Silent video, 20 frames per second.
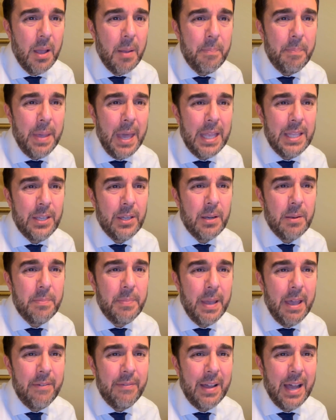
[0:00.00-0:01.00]
Pen
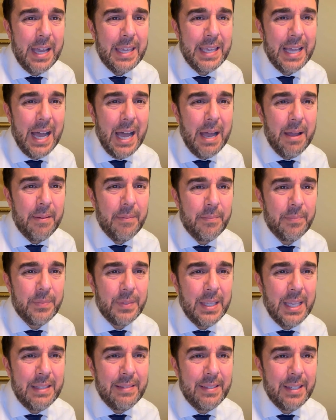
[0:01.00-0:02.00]
yerbev haya
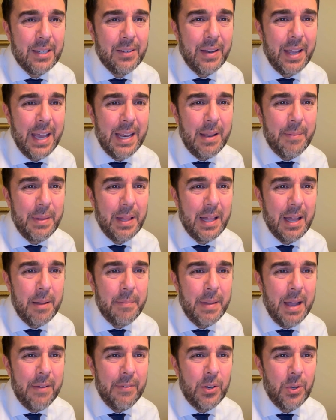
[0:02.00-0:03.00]
ki tikreena
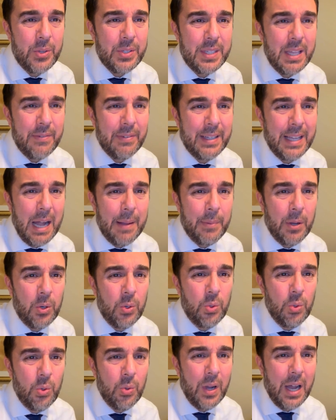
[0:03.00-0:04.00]
v'nosef
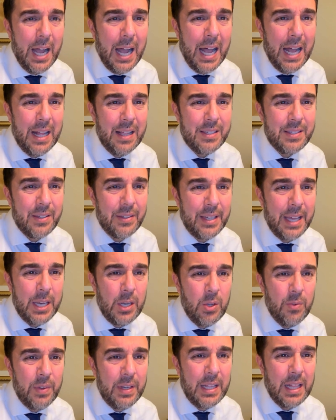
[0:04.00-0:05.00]
gamahu al
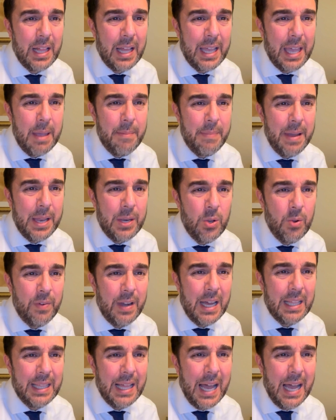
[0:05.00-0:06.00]
sonenu v'nelachem banu
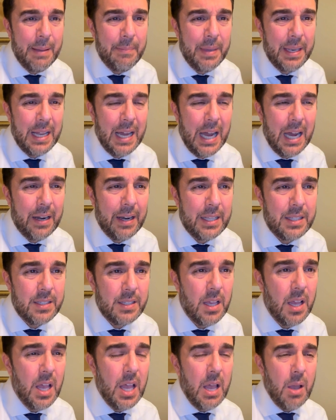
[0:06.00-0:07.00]
v'ala min haaretz.
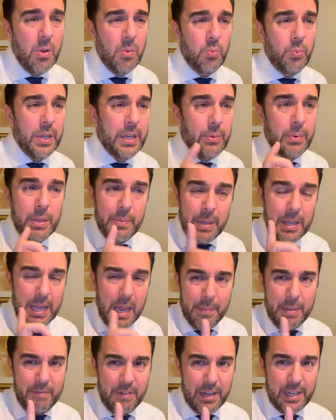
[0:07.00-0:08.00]
We, we, we got to
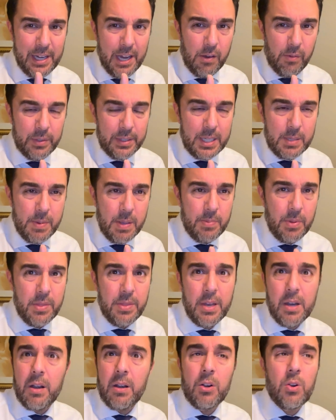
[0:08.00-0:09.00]
be very careful with these people.
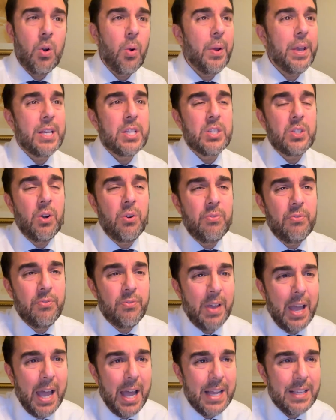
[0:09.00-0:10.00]
They are growing so
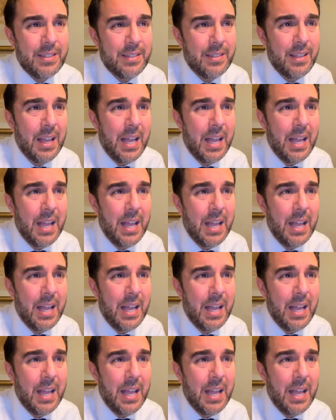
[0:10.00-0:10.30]
fast